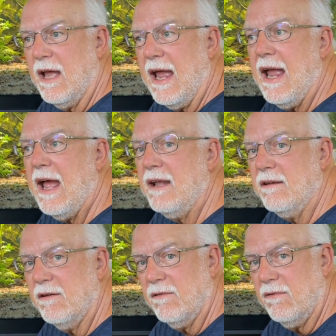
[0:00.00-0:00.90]
and
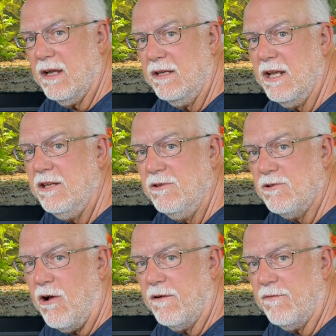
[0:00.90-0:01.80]
continues
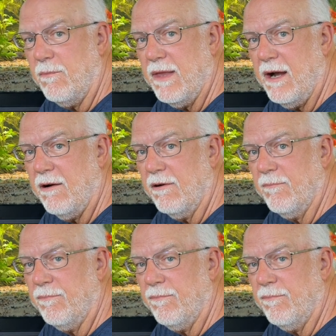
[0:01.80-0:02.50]
on from there.